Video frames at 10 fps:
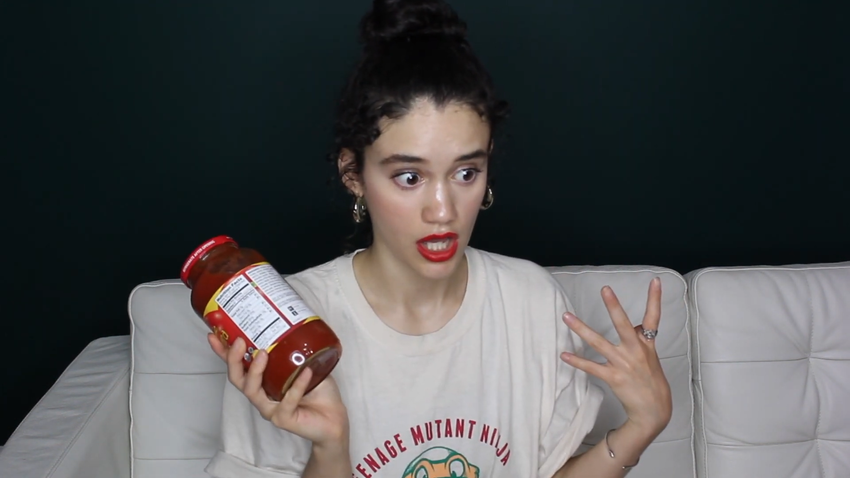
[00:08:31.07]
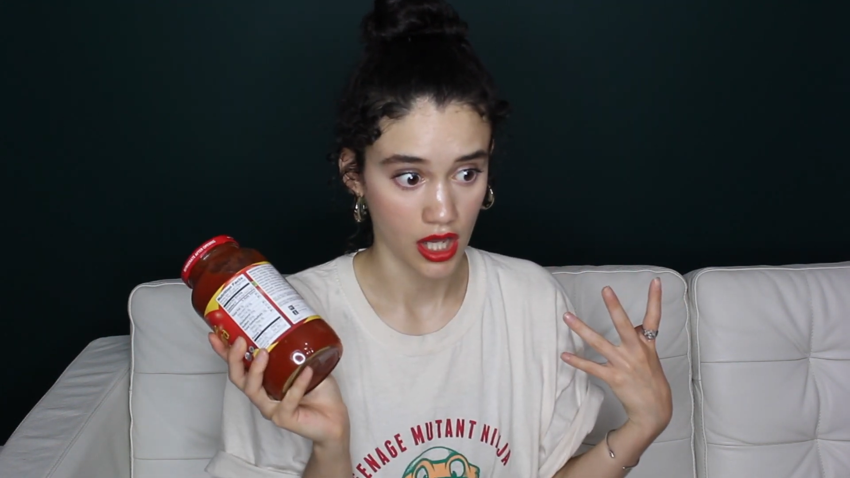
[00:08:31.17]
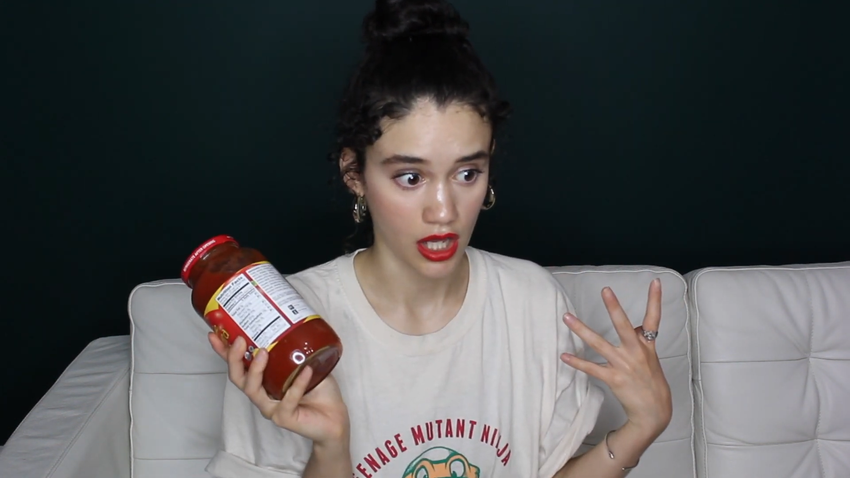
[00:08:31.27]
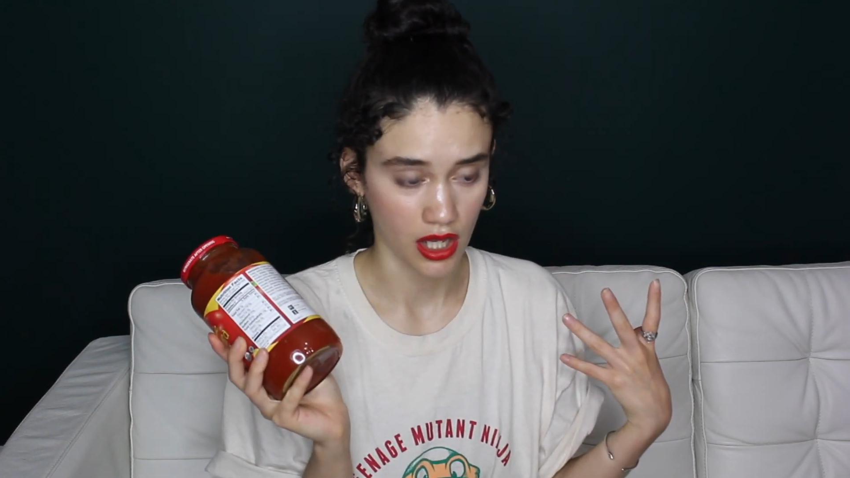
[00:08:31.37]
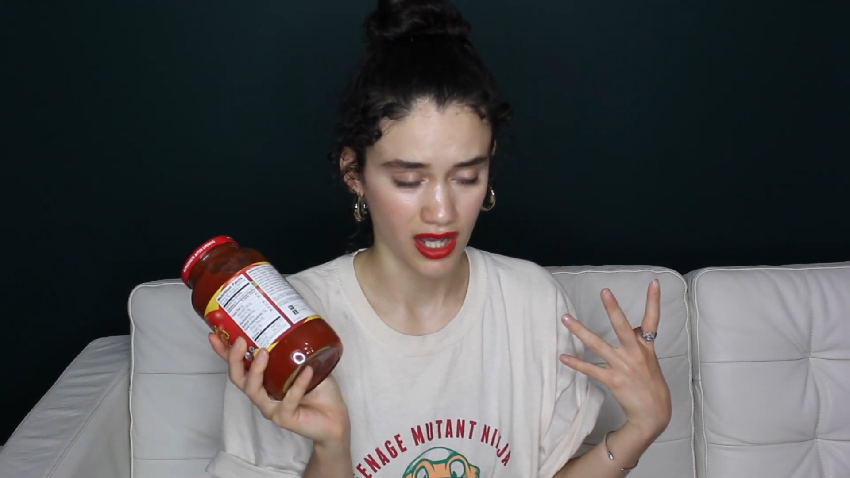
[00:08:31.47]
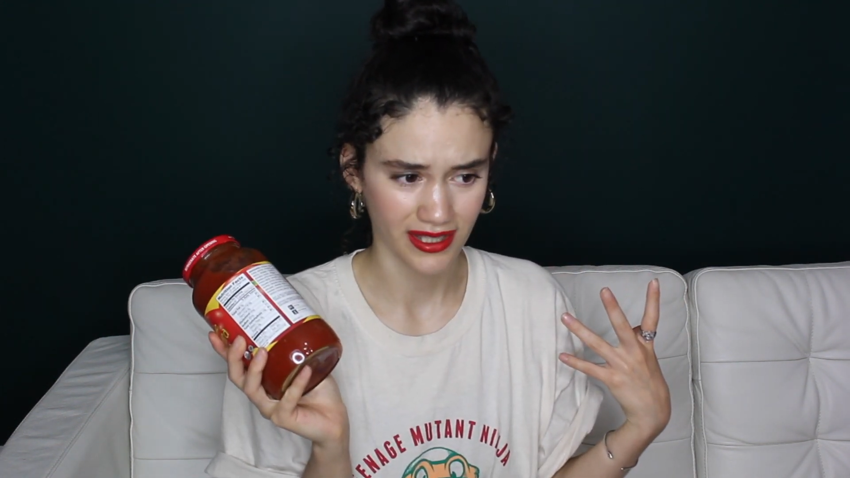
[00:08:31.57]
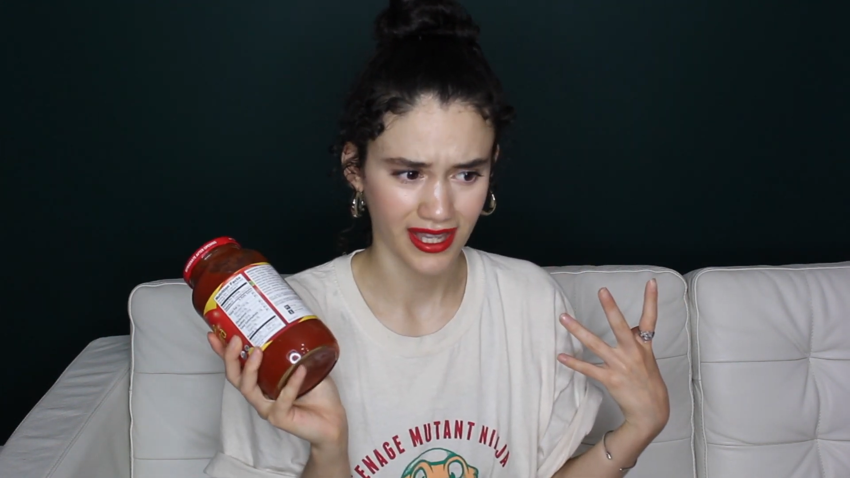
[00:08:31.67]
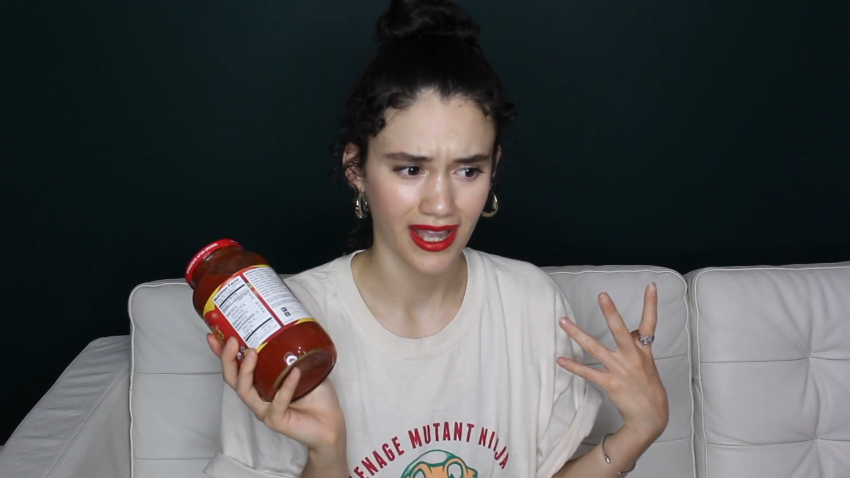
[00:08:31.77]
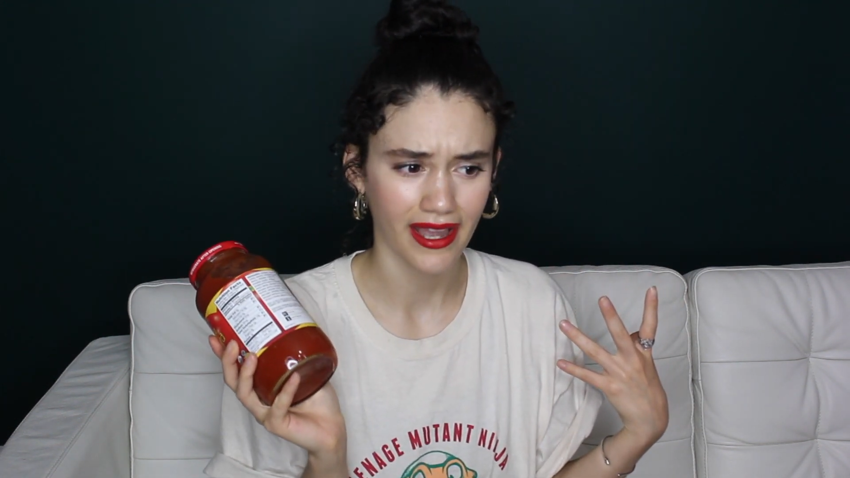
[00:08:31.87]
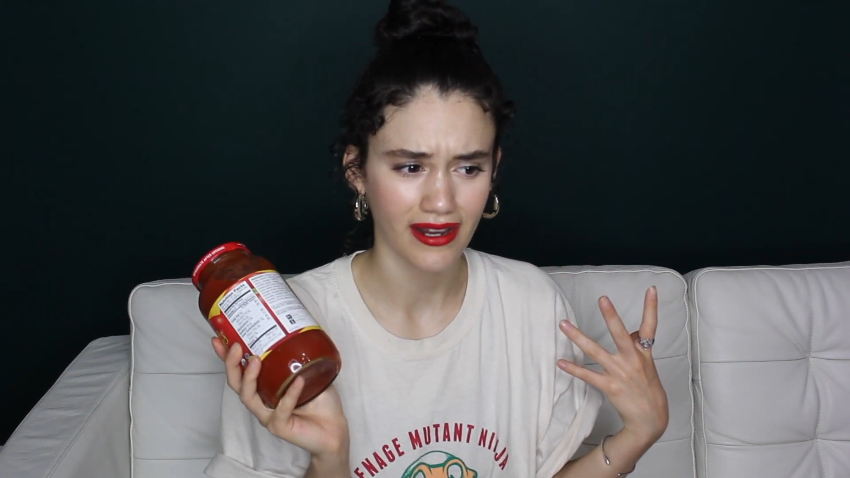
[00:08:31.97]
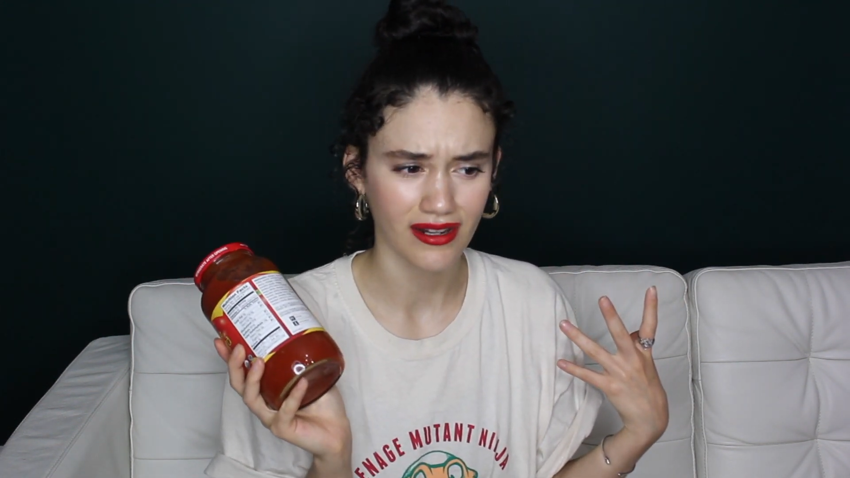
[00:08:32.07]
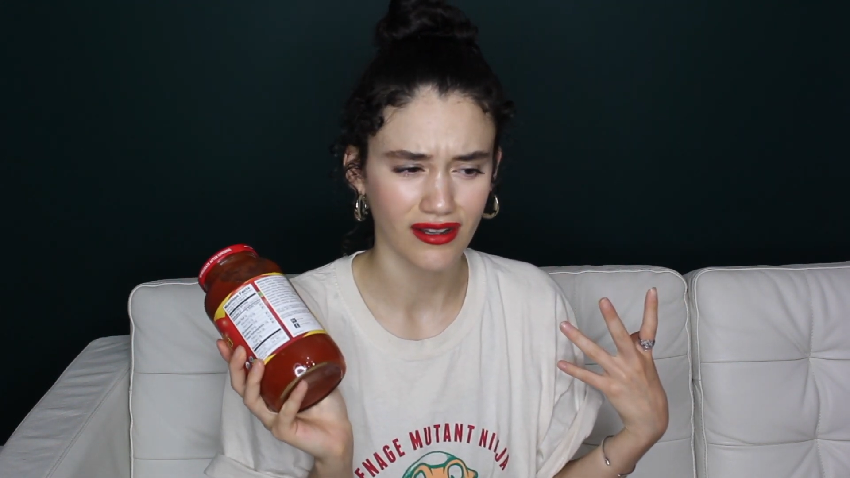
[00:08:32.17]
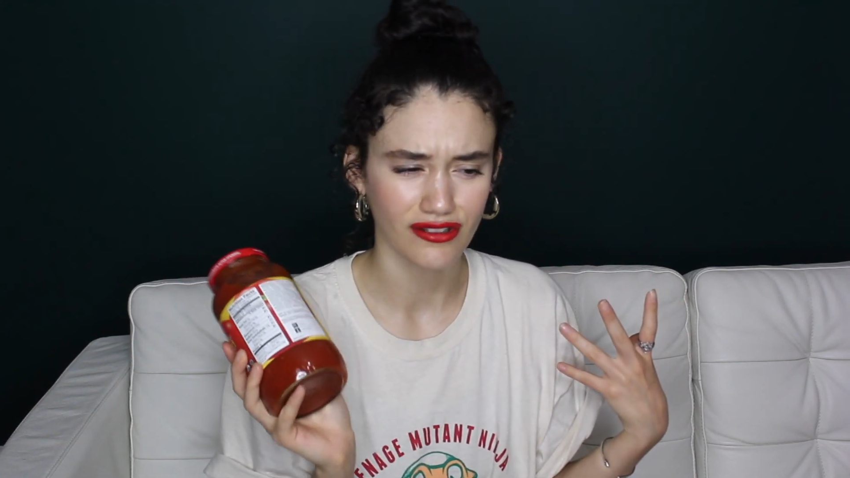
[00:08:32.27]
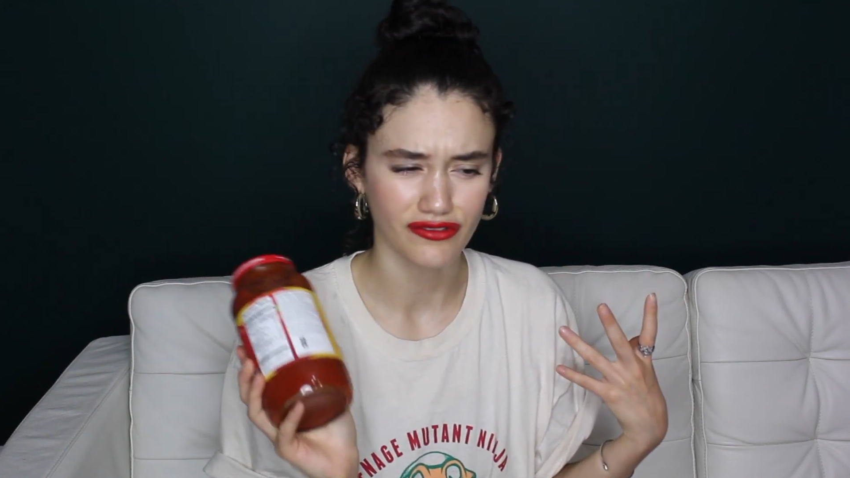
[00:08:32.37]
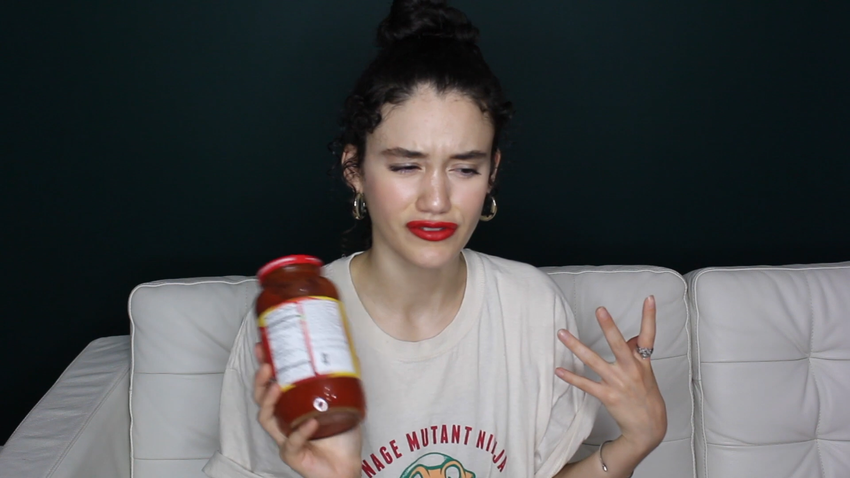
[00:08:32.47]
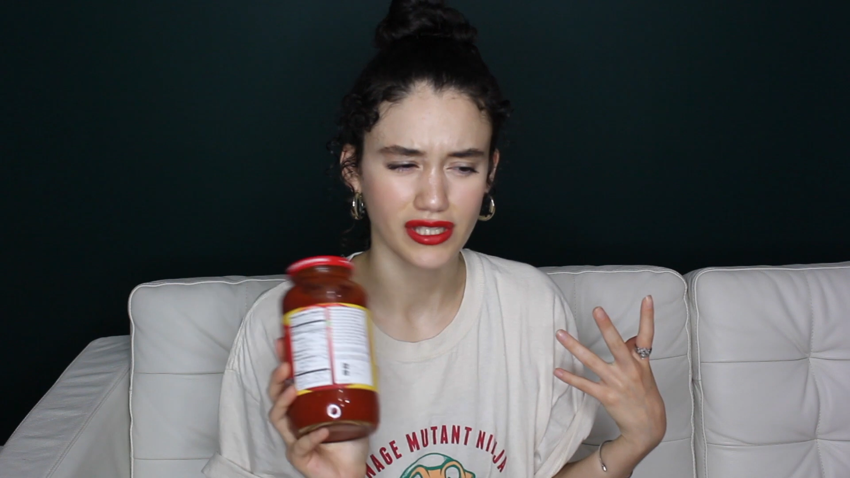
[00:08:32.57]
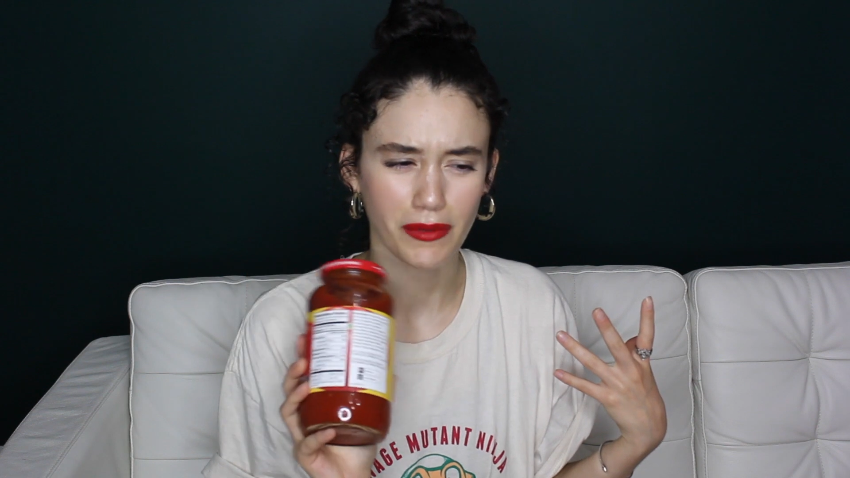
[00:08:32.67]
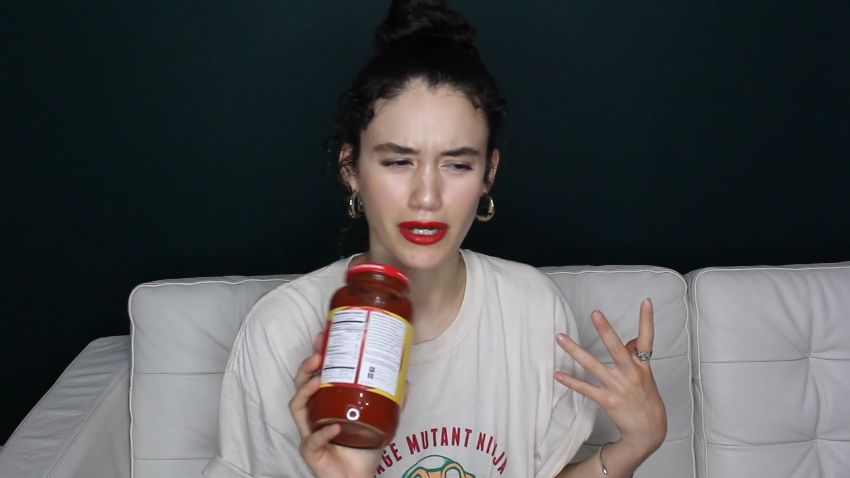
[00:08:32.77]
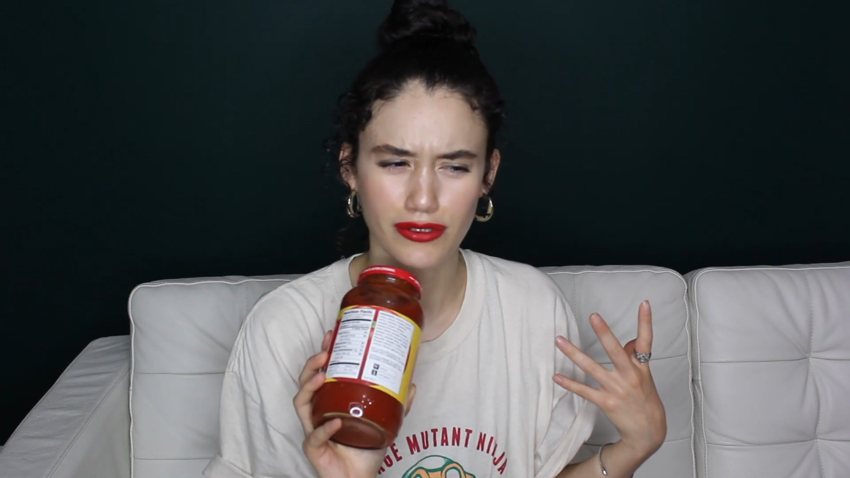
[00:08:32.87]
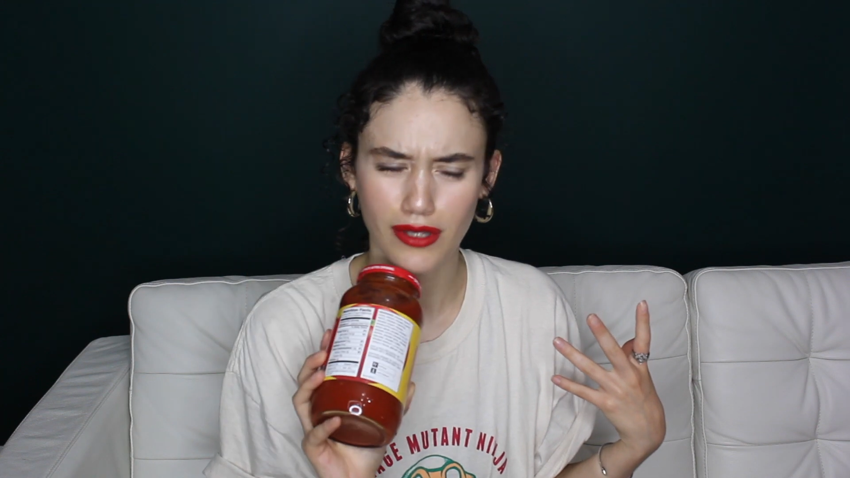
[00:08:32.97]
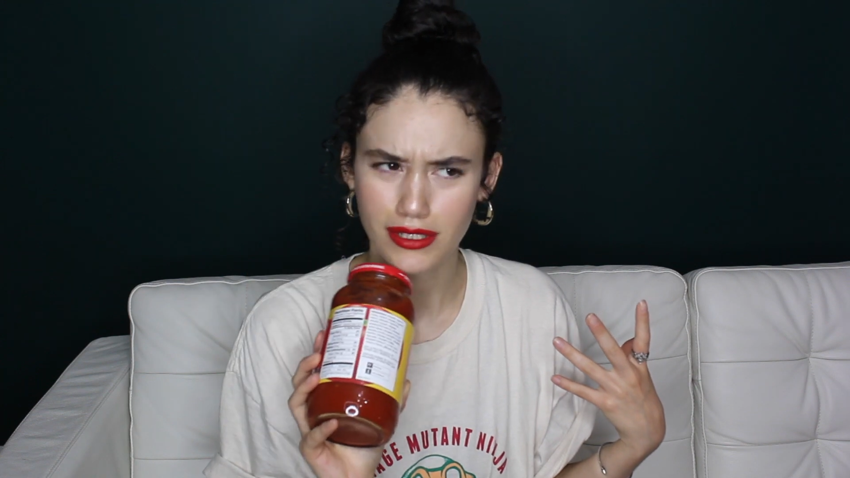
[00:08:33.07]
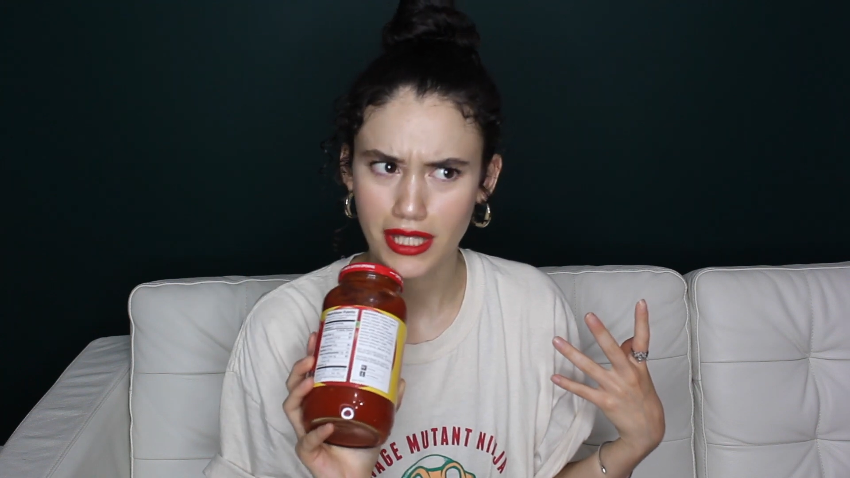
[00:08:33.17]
a can of tomato sauce